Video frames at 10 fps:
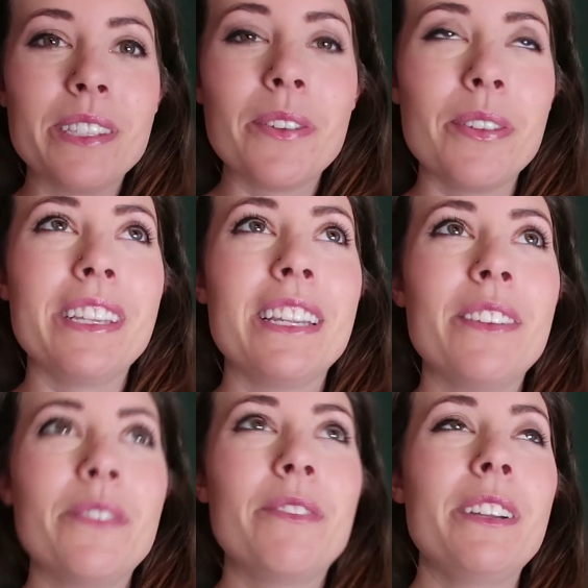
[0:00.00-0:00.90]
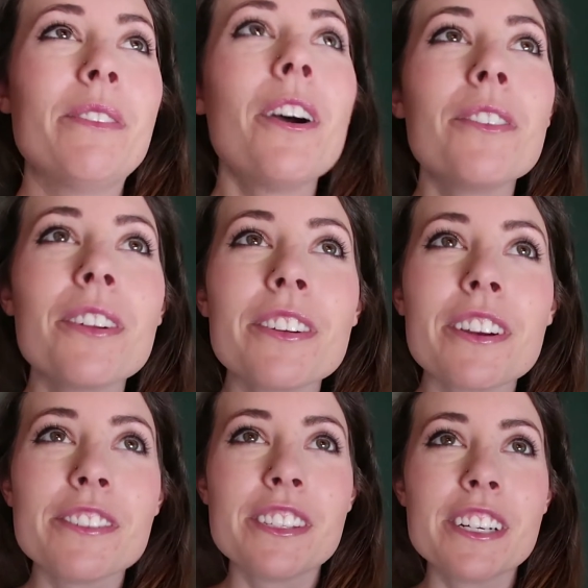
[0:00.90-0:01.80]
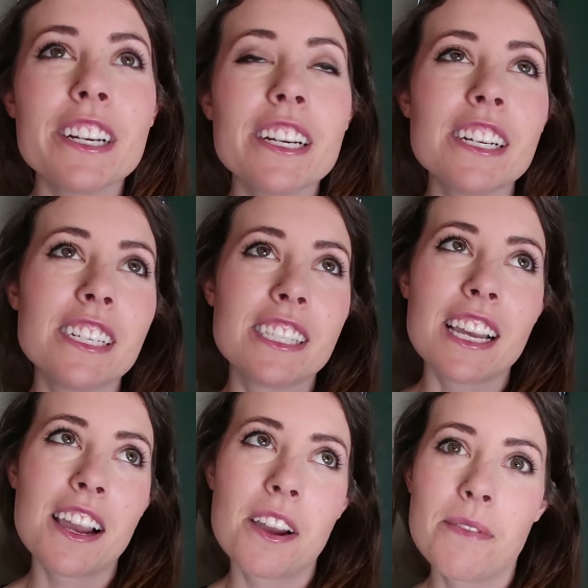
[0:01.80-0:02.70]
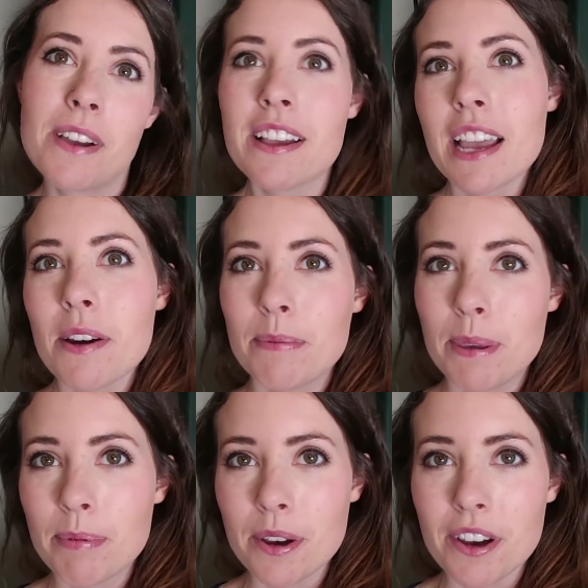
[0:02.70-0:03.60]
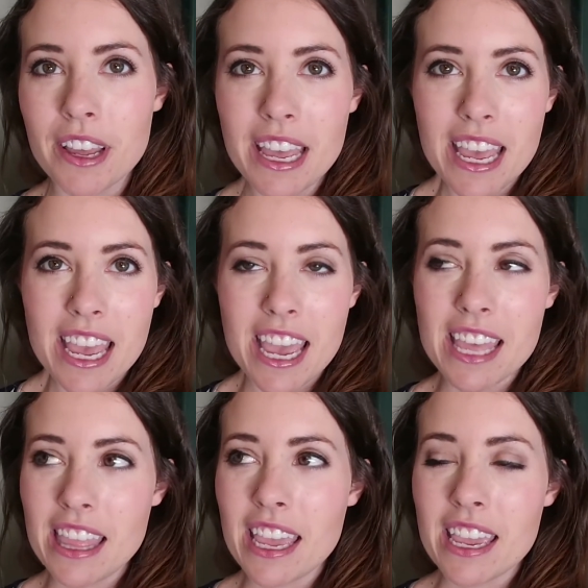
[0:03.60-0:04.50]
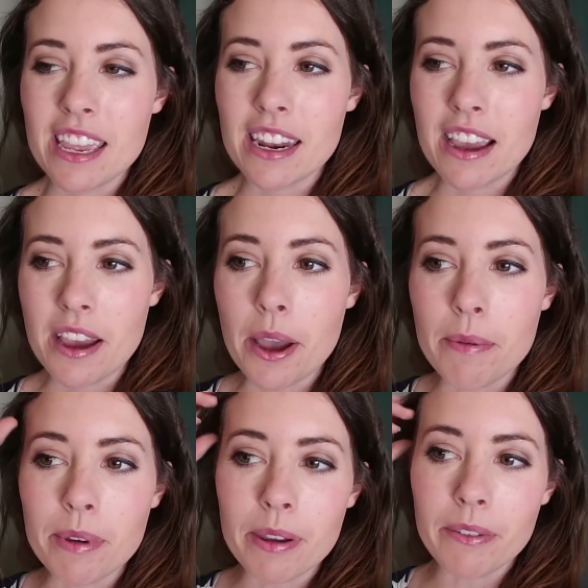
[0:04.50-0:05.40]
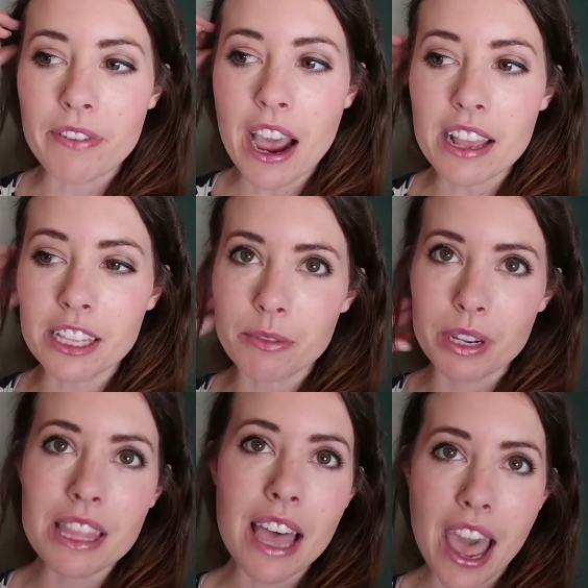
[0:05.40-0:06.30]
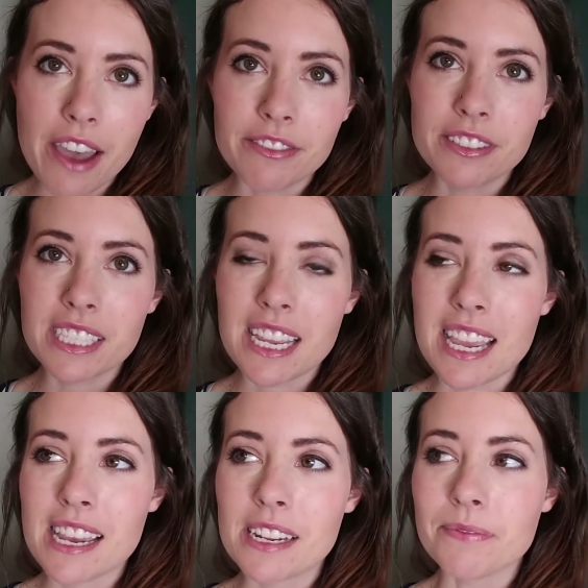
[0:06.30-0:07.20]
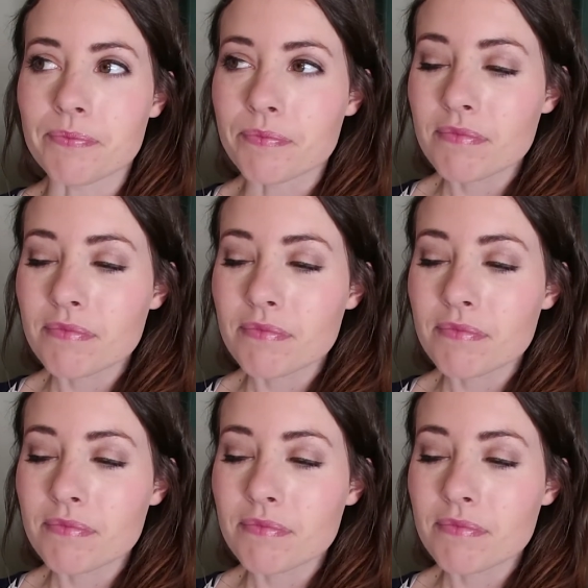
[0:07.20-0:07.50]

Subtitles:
So we rode roller coasters, hung out with people, and then finally we left, and